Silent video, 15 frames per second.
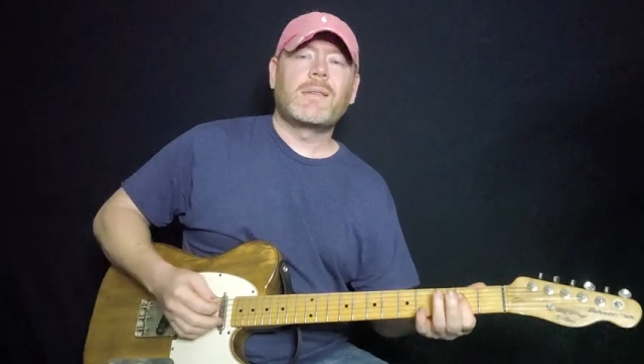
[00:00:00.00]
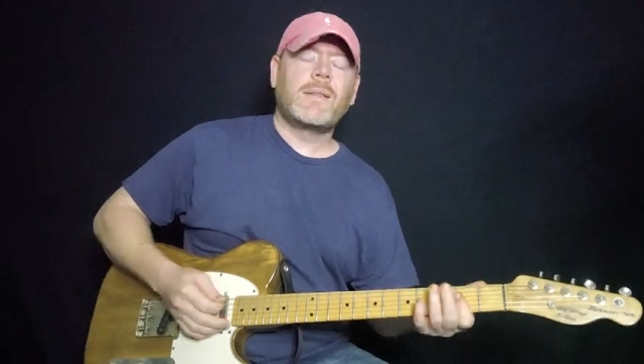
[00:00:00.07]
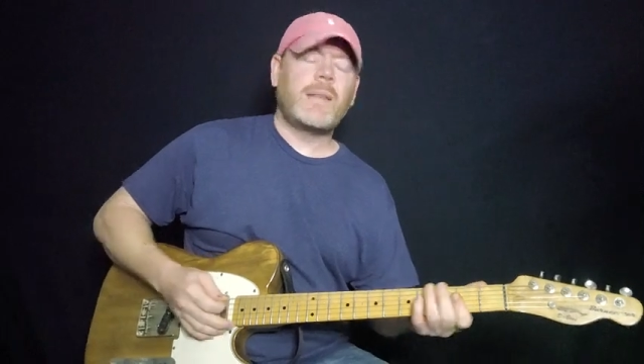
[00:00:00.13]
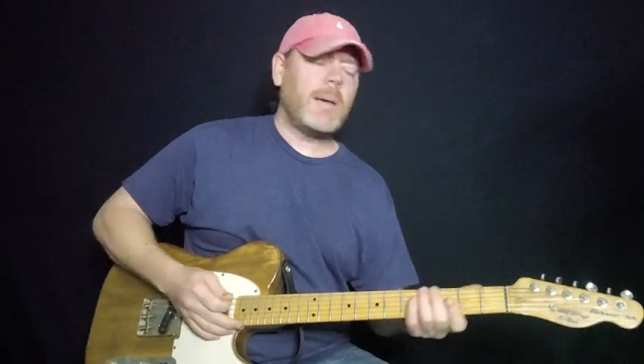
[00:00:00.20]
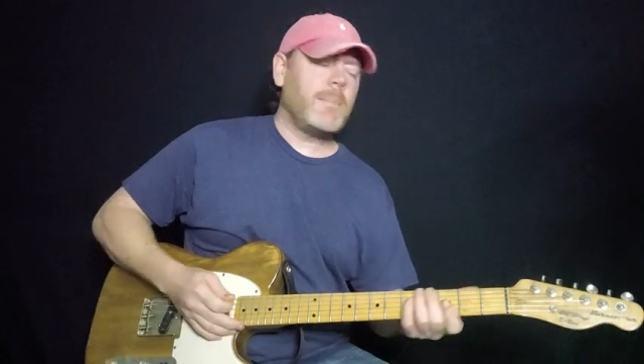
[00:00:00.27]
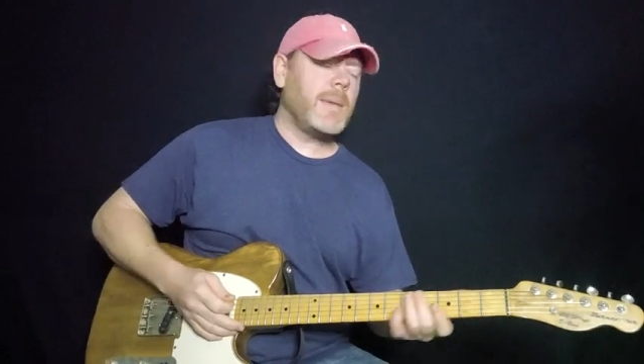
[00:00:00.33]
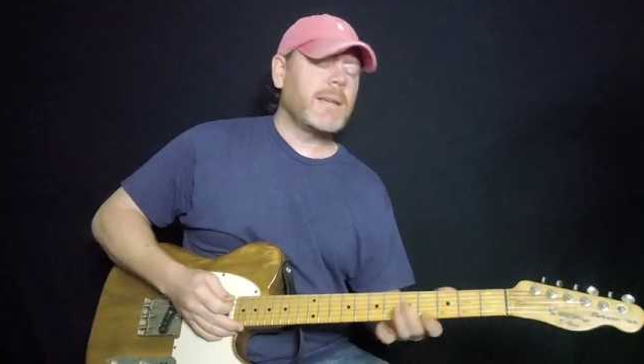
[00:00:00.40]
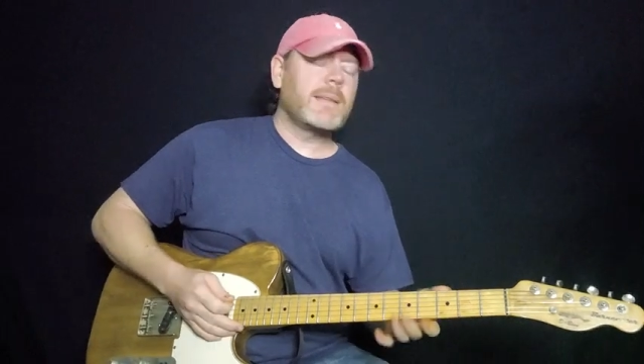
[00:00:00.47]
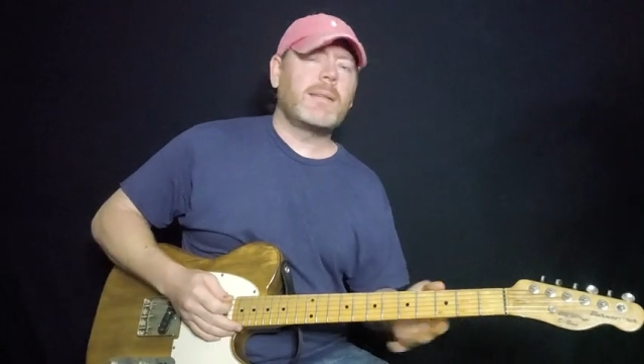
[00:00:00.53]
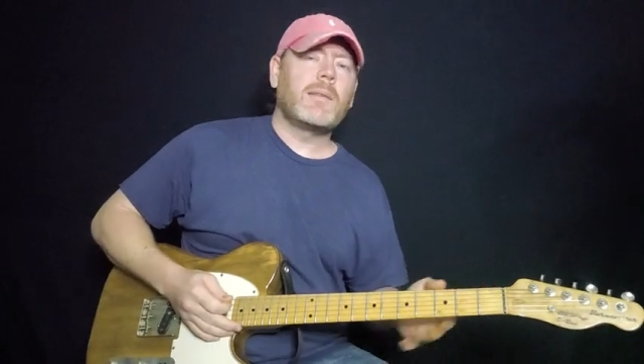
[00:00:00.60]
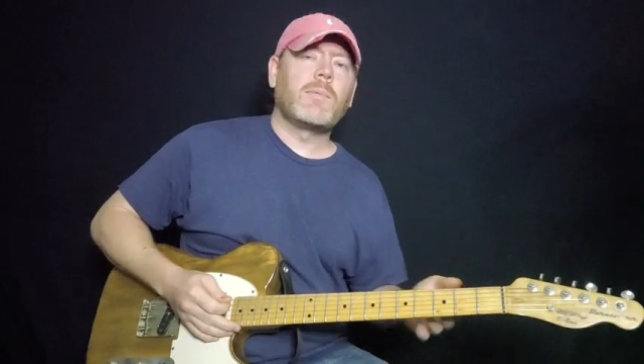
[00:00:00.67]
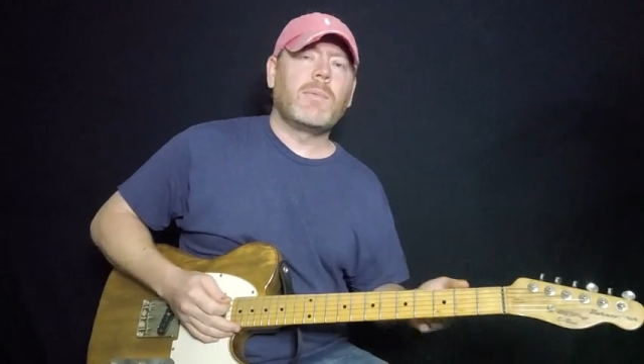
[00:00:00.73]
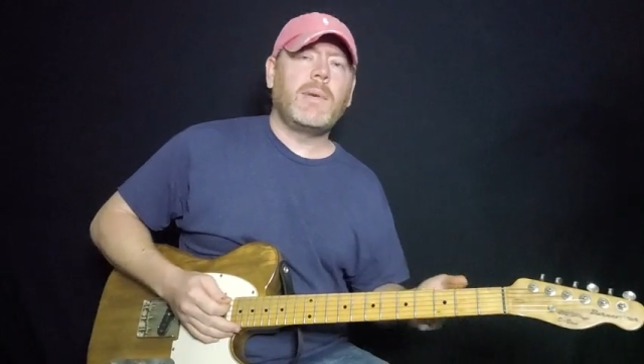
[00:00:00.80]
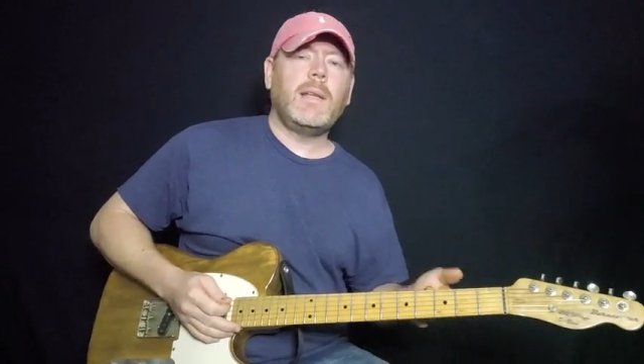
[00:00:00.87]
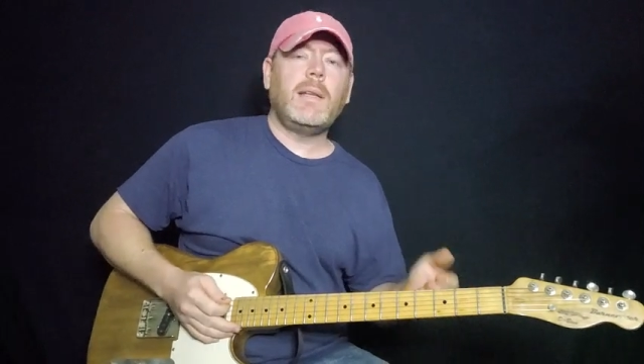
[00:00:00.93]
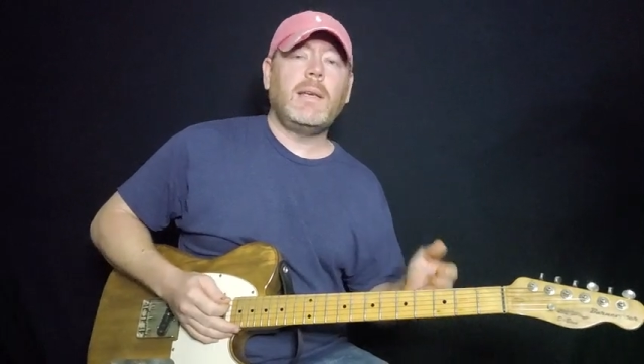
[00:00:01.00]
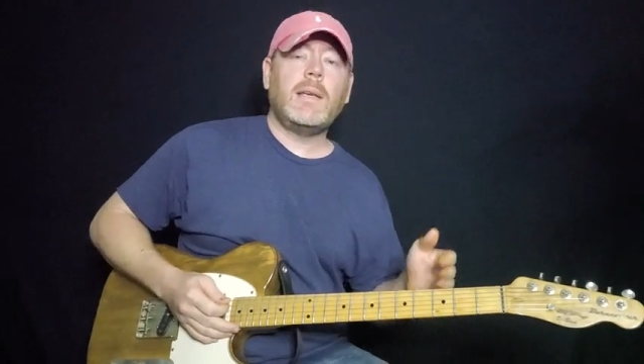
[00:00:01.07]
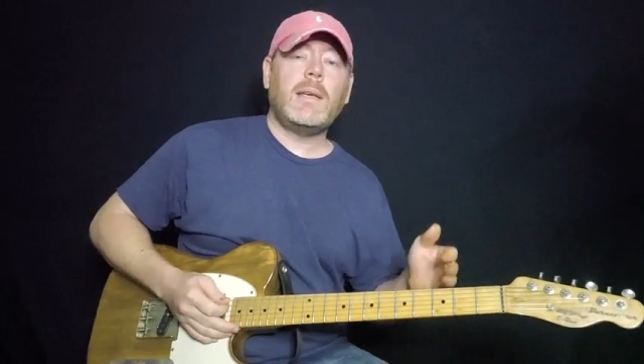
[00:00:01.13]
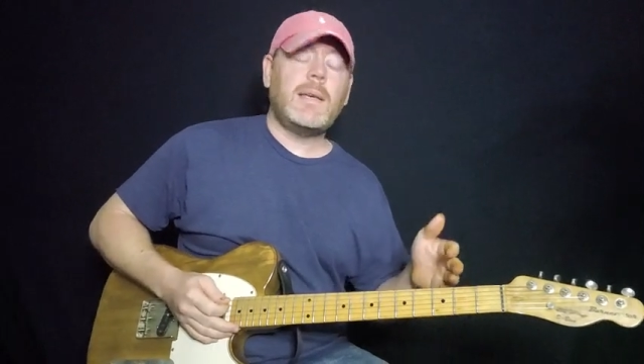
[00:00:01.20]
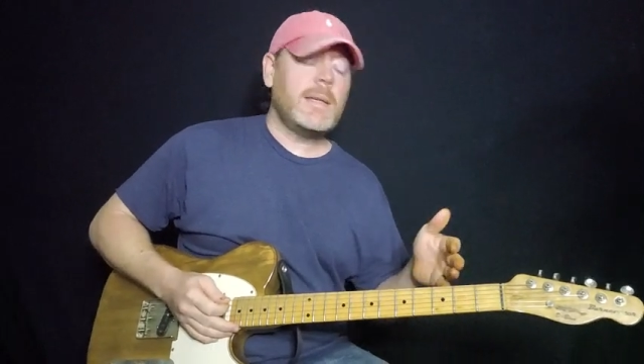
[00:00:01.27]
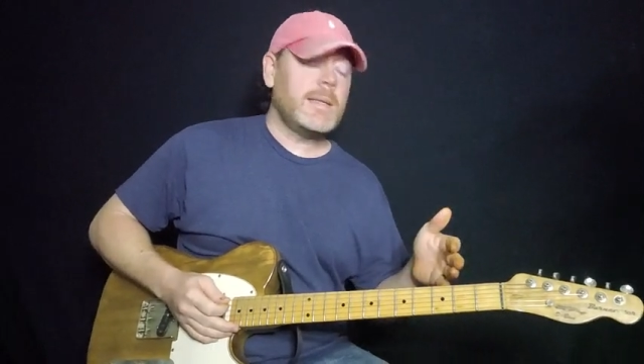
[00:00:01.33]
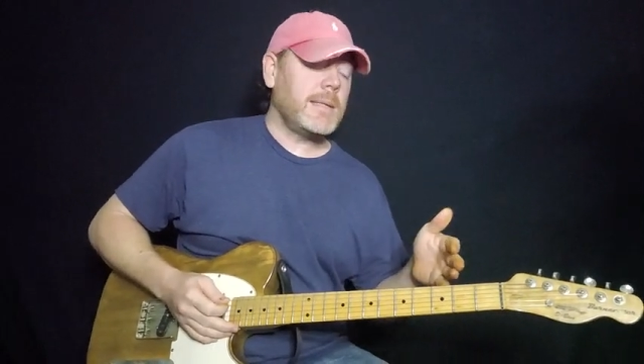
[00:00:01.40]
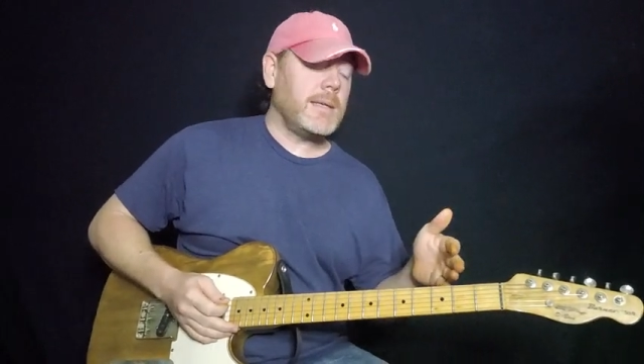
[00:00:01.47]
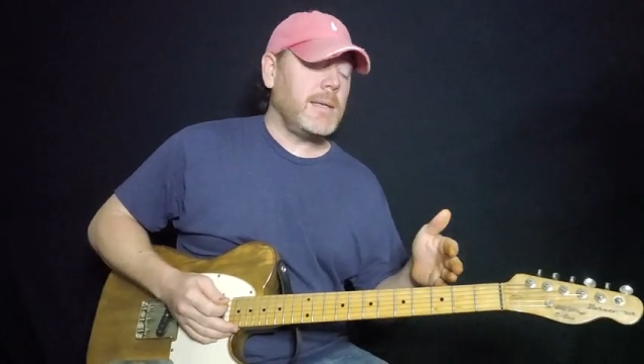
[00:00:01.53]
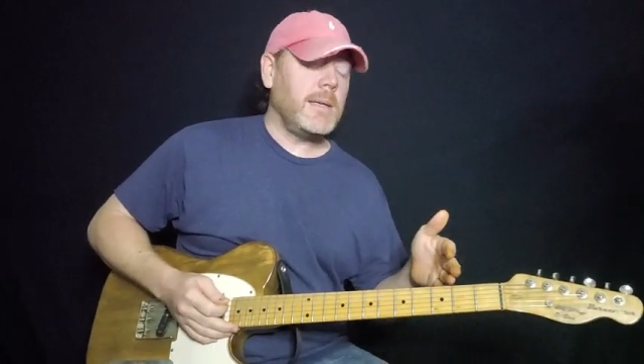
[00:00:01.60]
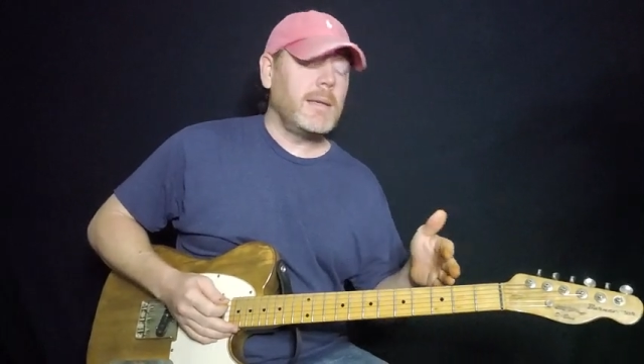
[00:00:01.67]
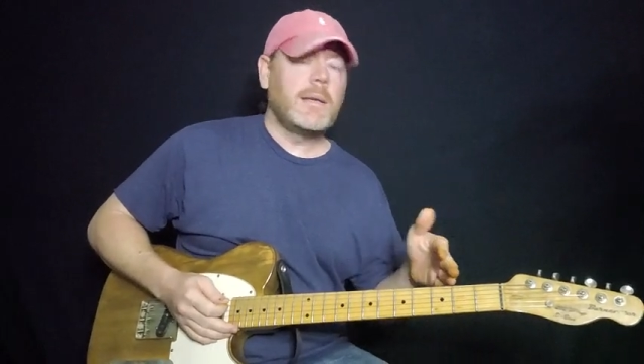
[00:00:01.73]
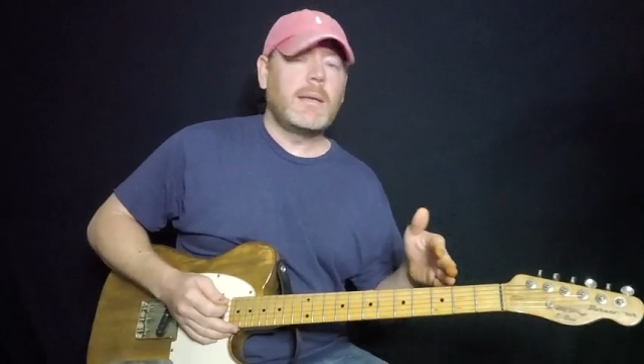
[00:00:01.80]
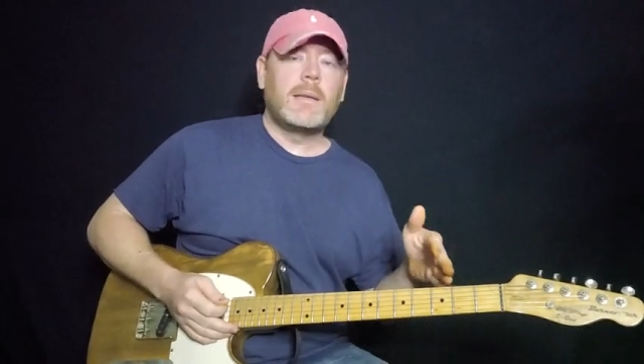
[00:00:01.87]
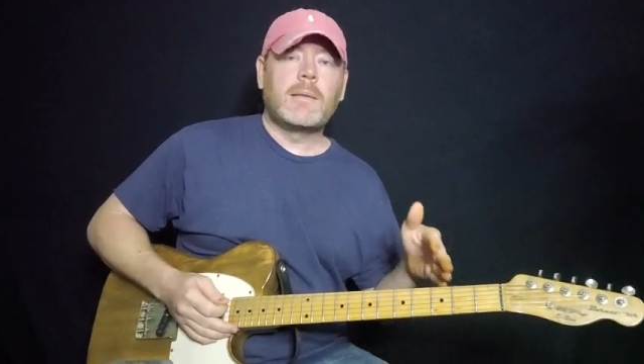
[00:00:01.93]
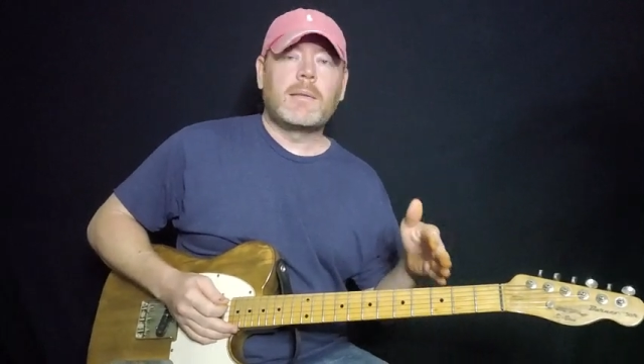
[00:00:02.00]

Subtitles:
So that makes it really easy